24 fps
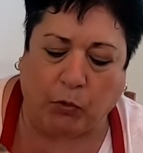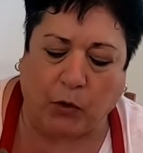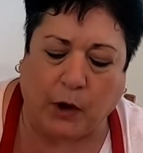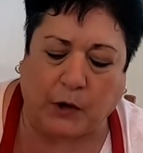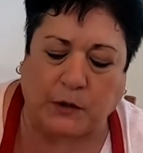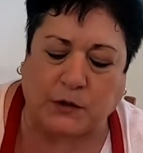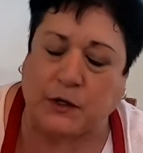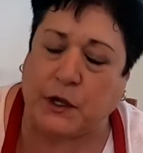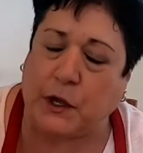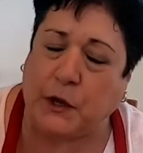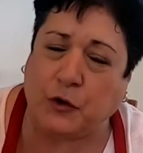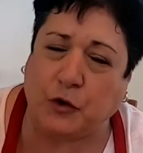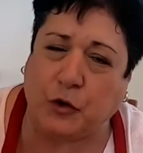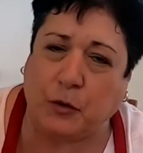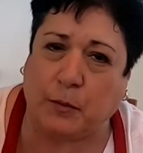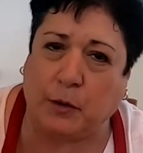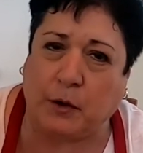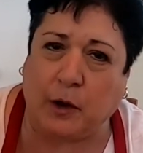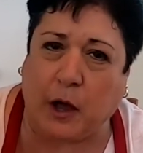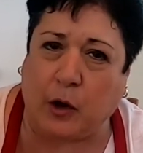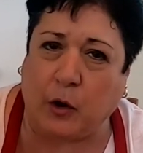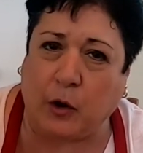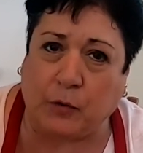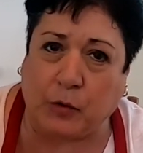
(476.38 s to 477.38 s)
are tender but
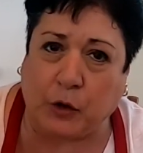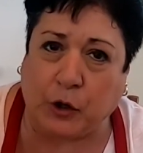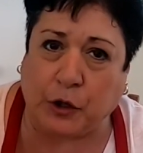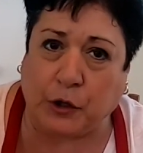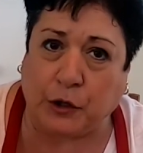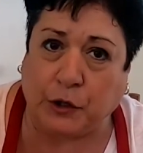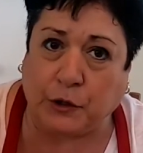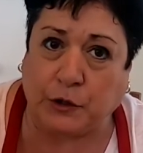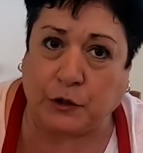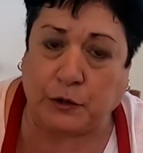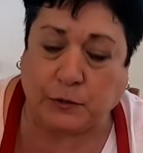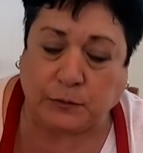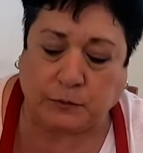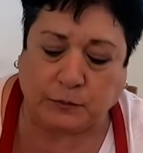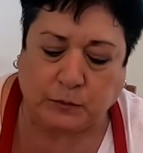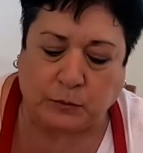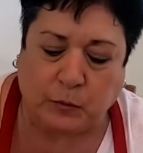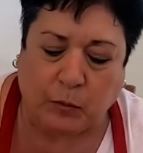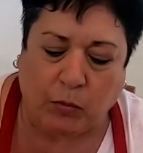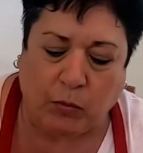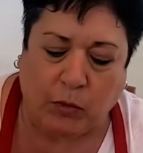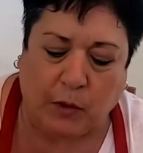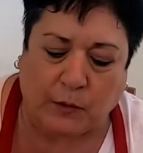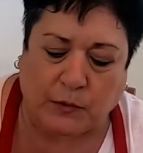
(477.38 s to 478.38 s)
not overcooked,
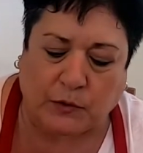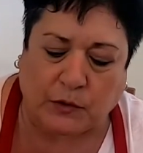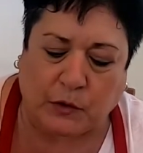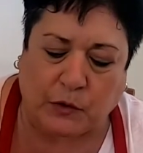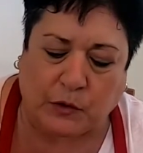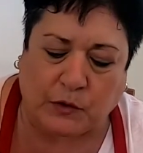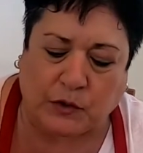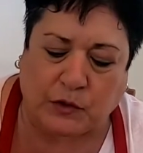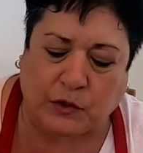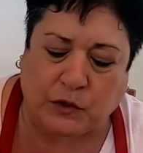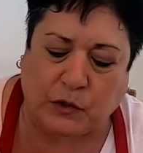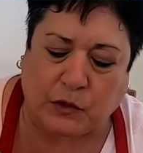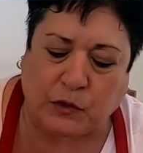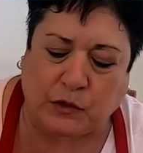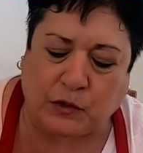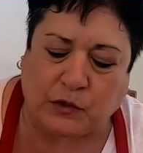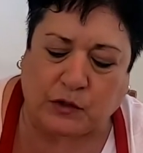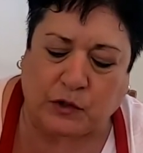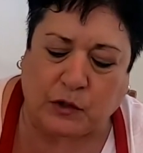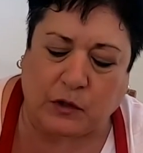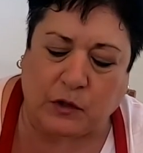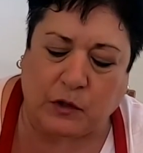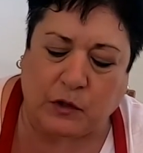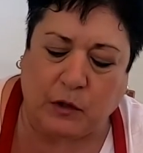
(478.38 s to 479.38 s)
so there's still
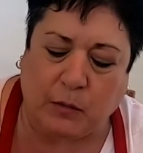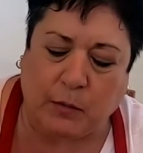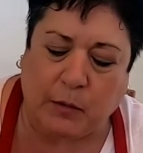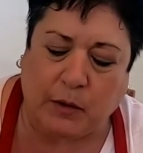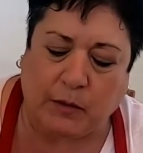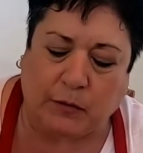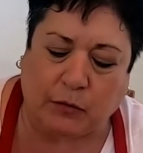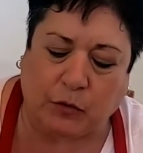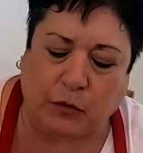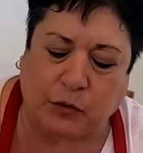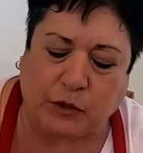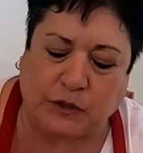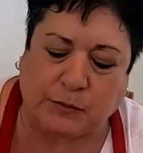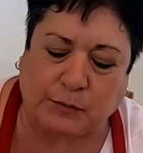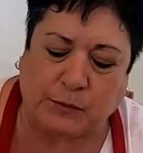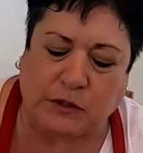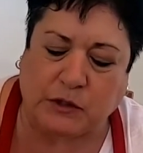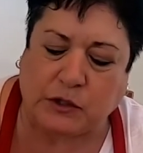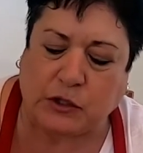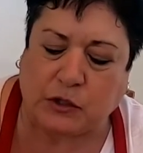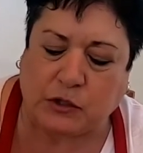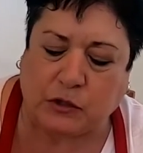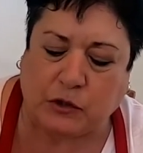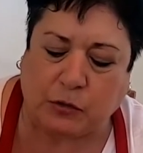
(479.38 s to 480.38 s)
just a little bit of crispness